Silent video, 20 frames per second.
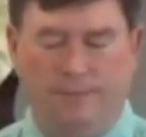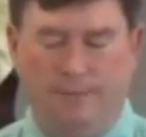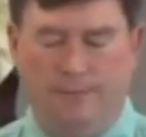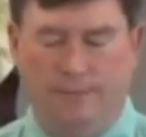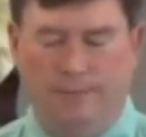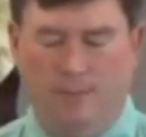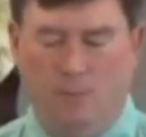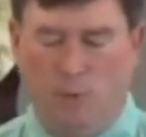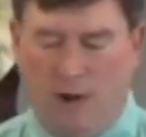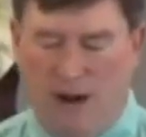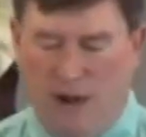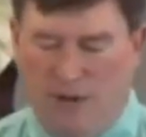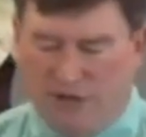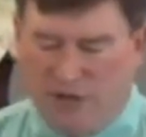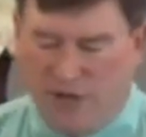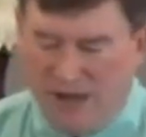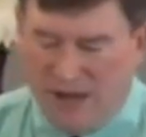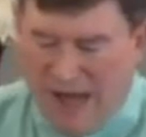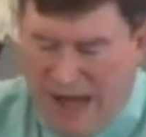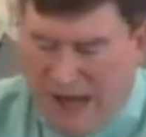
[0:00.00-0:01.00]
What else
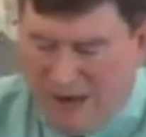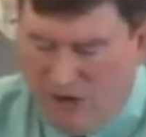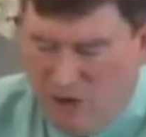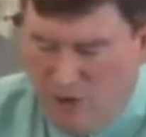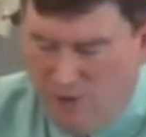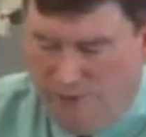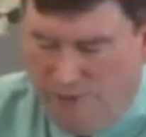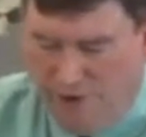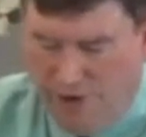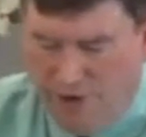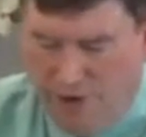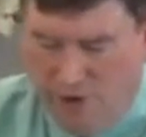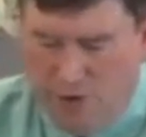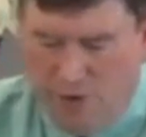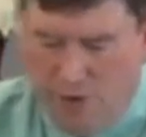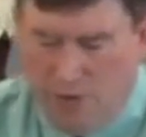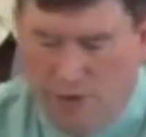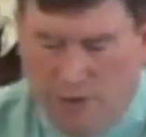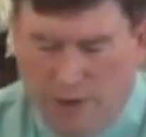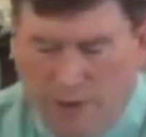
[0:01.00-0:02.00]
can God do for
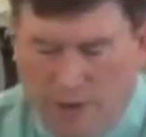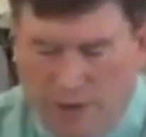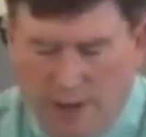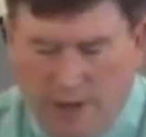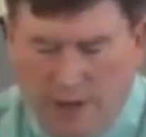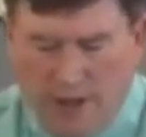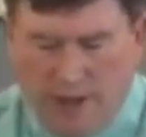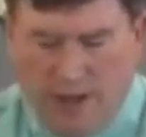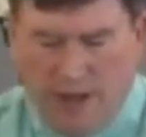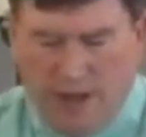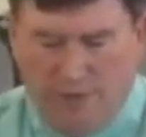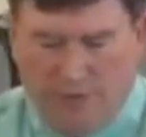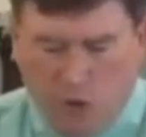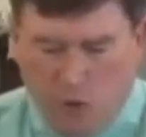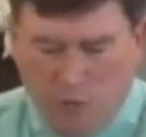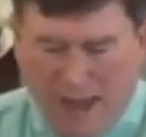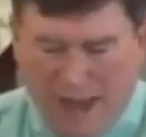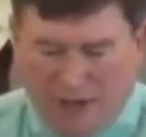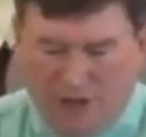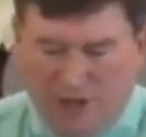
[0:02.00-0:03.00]
you if
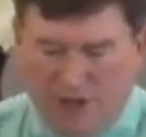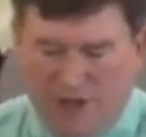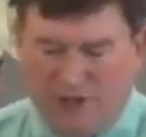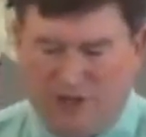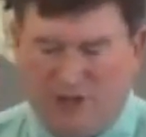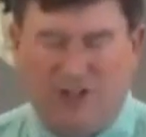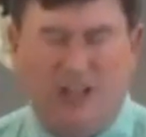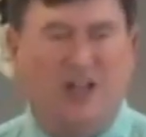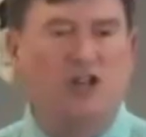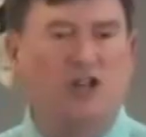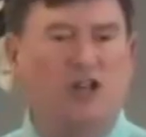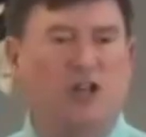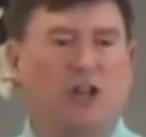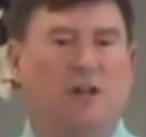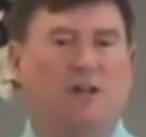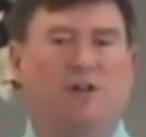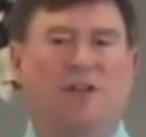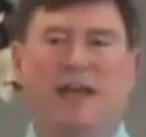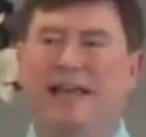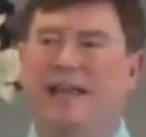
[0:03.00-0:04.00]
you make the
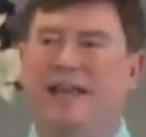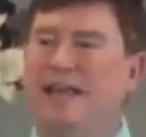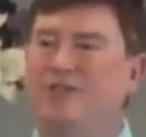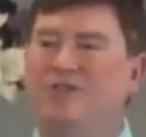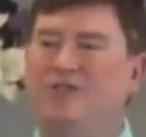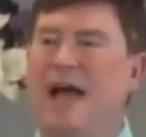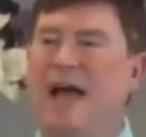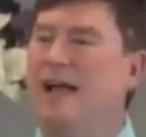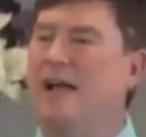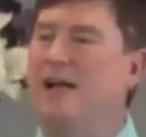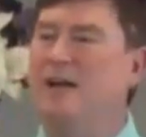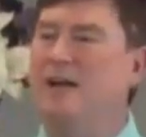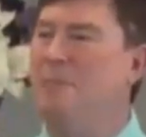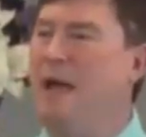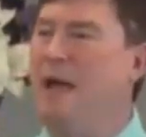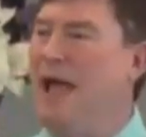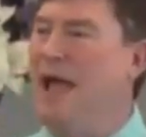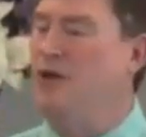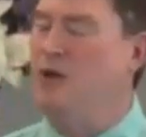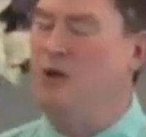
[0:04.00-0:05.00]
decision that He's not going to
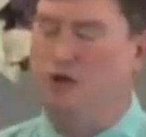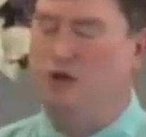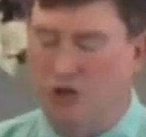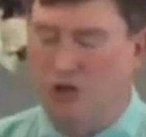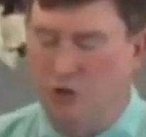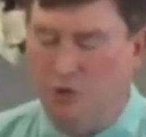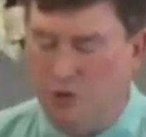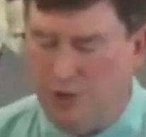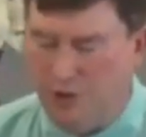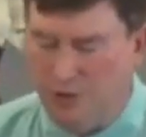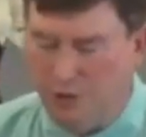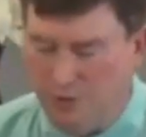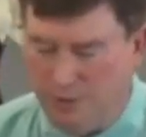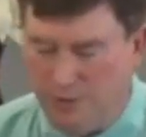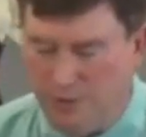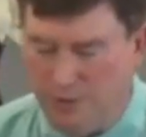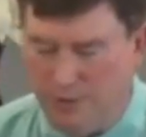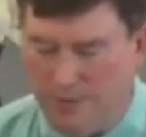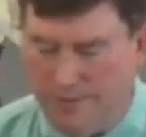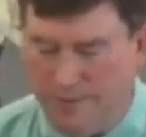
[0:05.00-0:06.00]
matter to
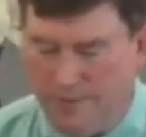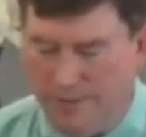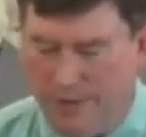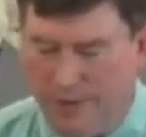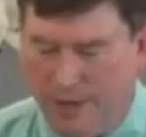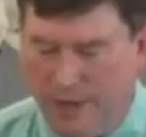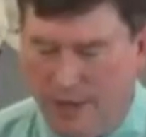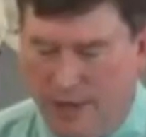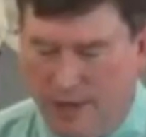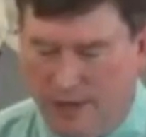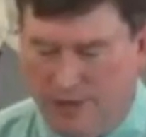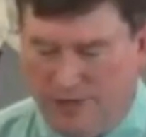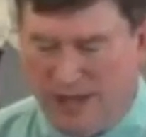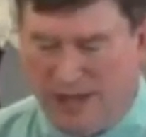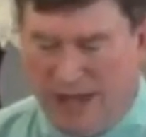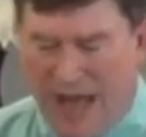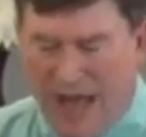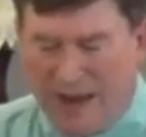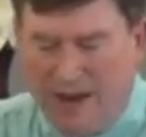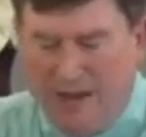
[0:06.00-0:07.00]
you? You see,
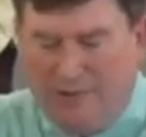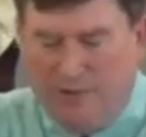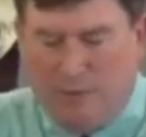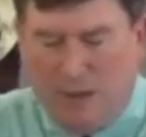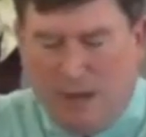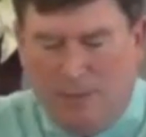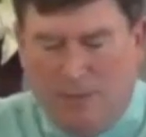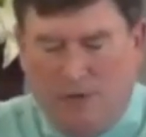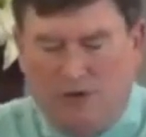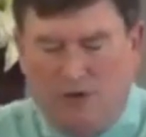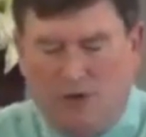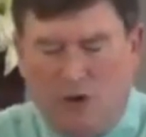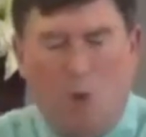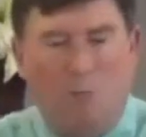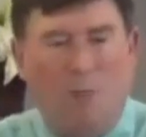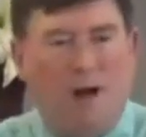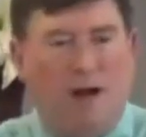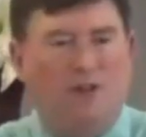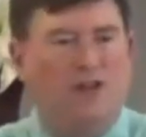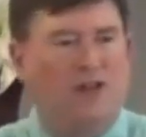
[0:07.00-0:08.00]
God loves people so
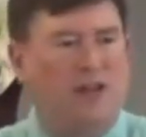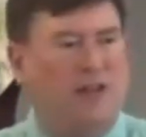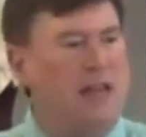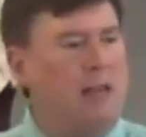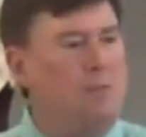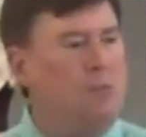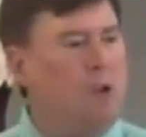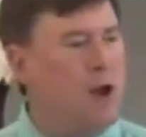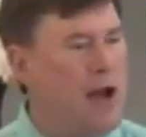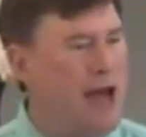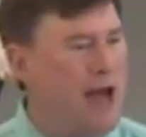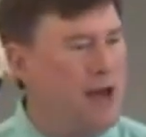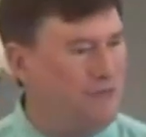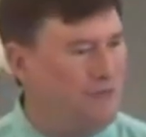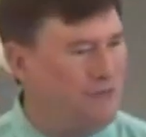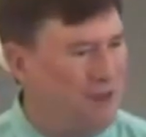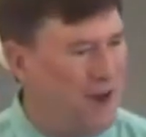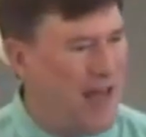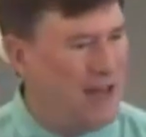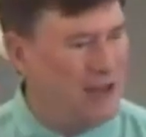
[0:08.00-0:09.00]
much that He put on
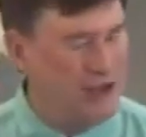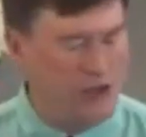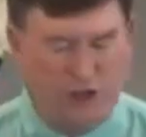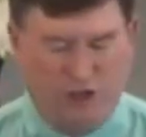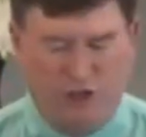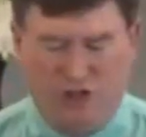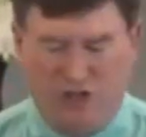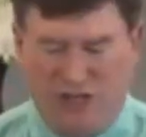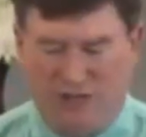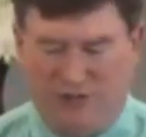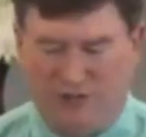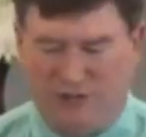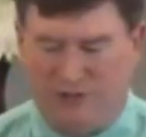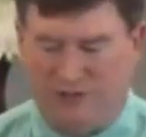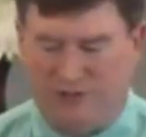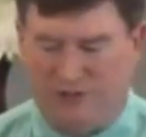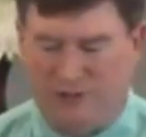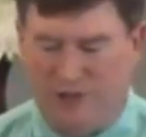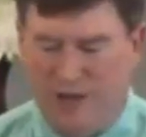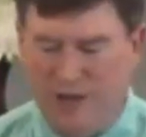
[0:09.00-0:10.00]
flesh in
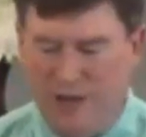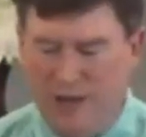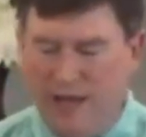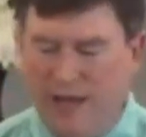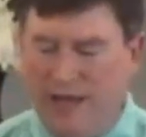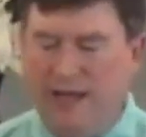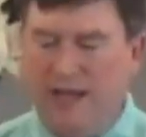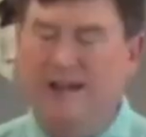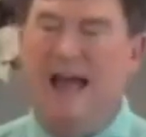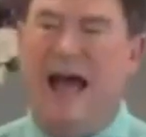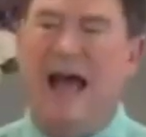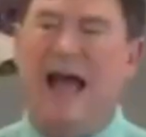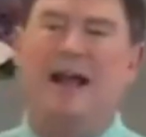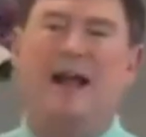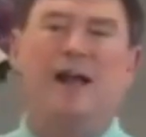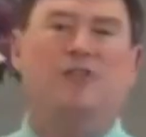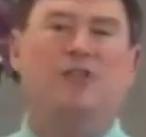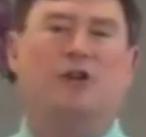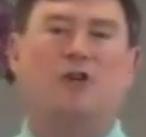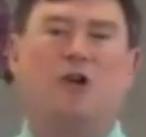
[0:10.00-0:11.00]
Jesus. He died
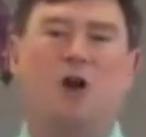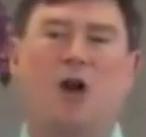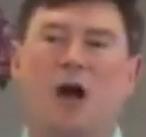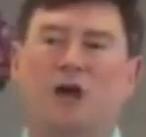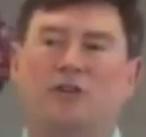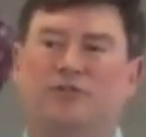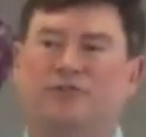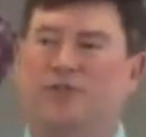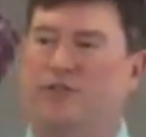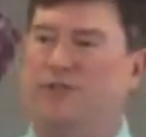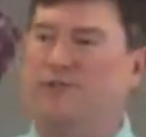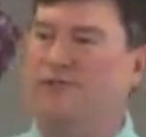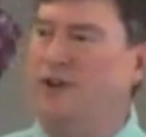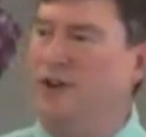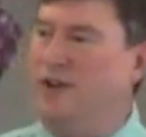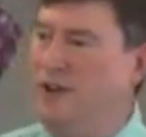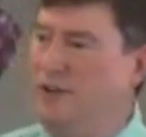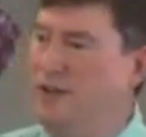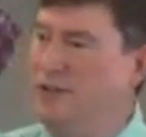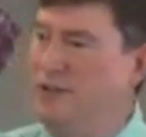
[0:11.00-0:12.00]
on the cross for the
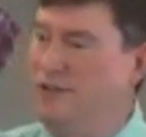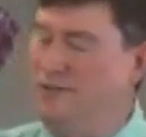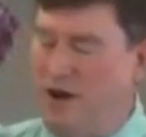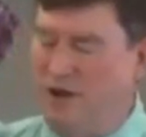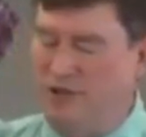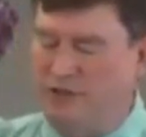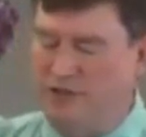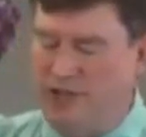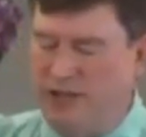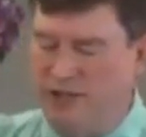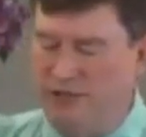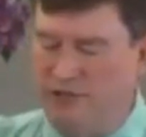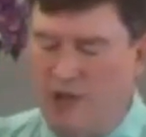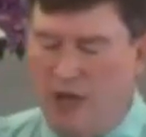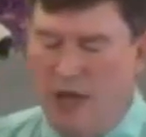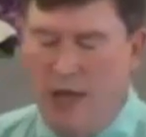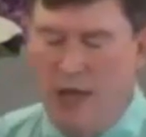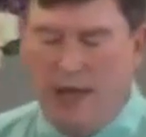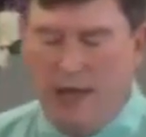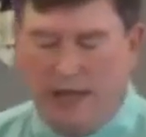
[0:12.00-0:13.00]
forgiveness of our sins.
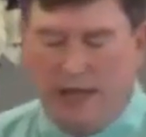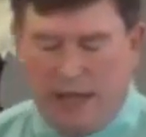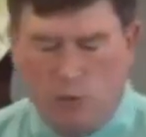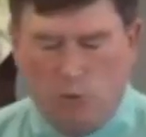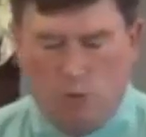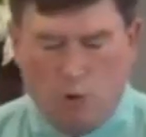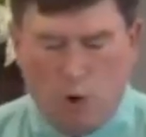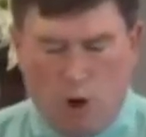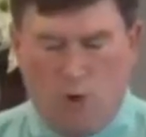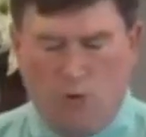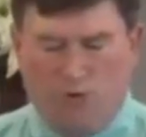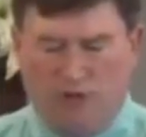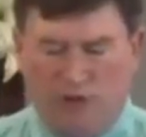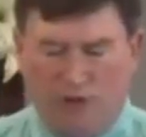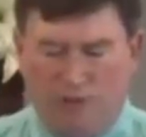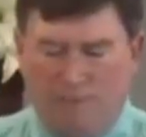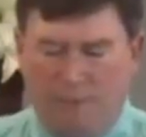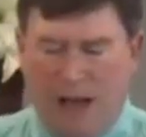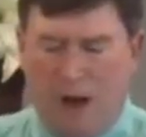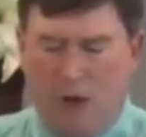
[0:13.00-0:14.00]
He rose in
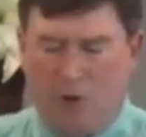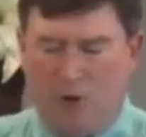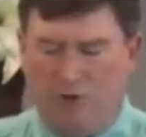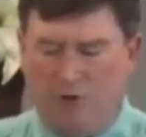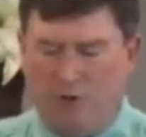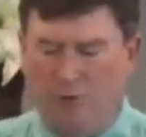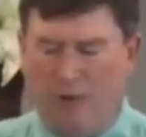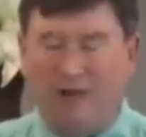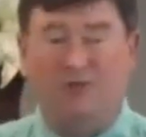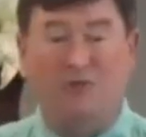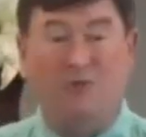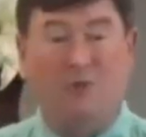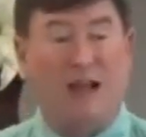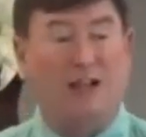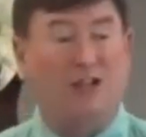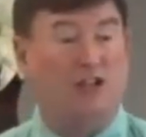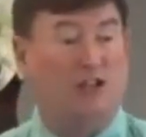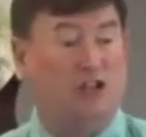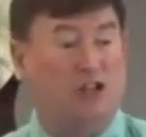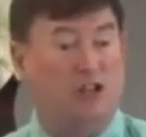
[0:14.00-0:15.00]
the power of the
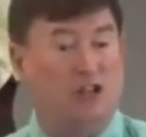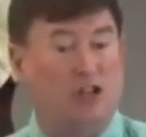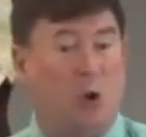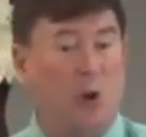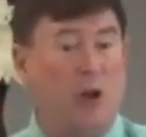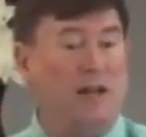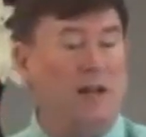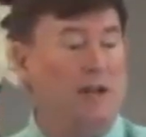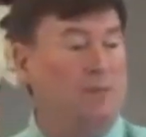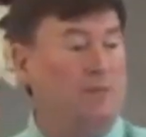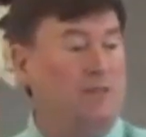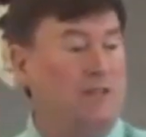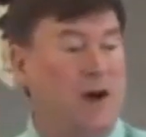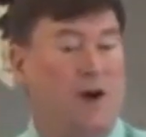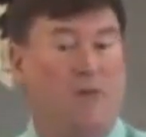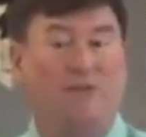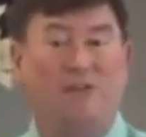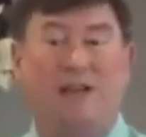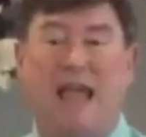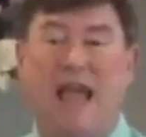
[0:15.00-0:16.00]
resurrection, showing
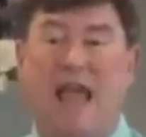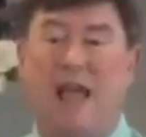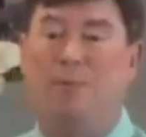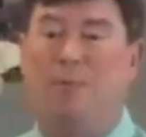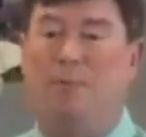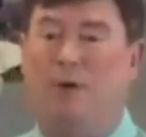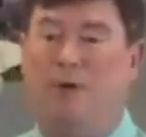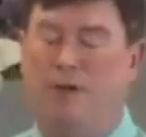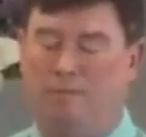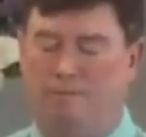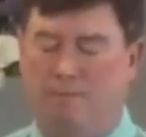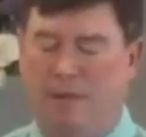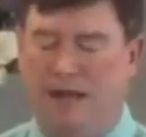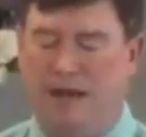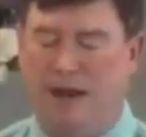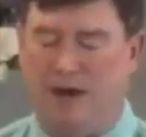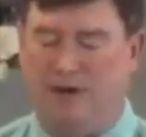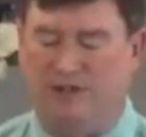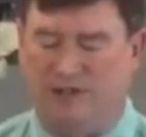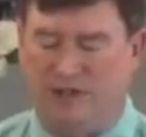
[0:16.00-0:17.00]
Himself capable of being
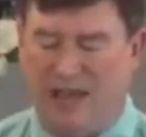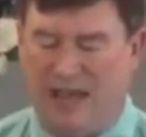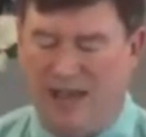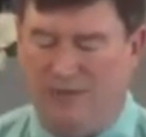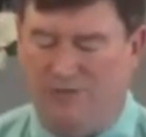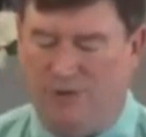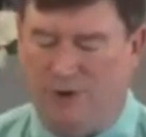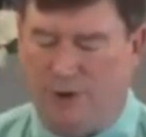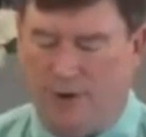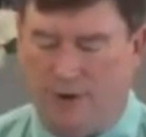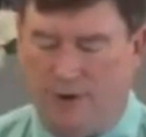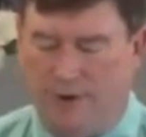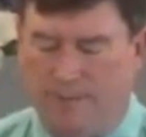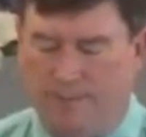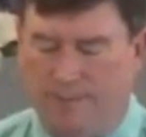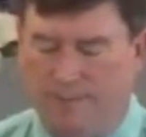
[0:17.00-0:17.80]
our Savior.